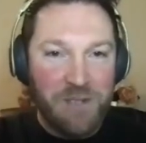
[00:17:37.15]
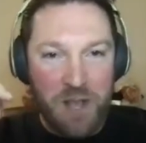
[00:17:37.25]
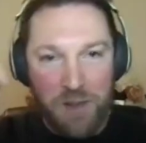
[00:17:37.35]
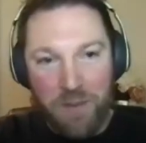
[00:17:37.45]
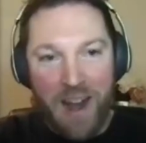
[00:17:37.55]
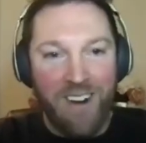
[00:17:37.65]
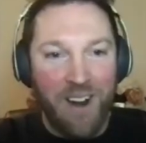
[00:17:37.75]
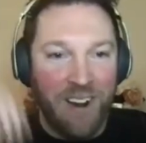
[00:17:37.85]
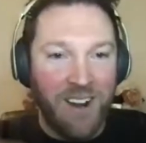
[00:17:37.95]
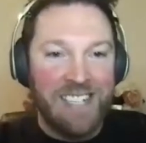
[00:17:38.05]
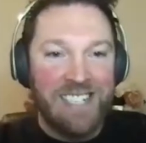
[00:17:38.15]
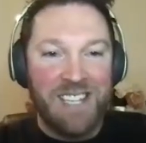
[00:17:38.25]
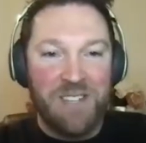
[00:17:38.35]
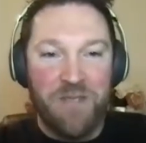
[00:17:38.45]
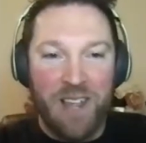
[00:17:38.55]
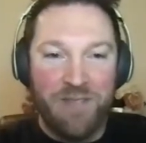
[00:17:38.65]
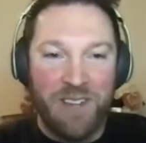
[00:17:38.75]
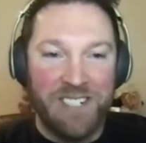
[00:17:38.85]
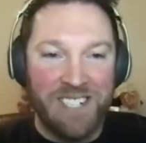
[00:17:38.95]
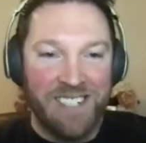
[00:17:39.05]
It's the Maro and Ollie Chessum, they're the
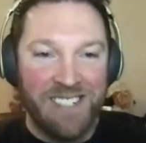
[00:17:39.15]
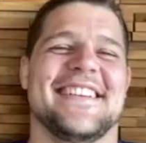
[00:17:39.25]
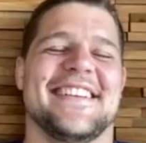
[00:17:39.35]
future.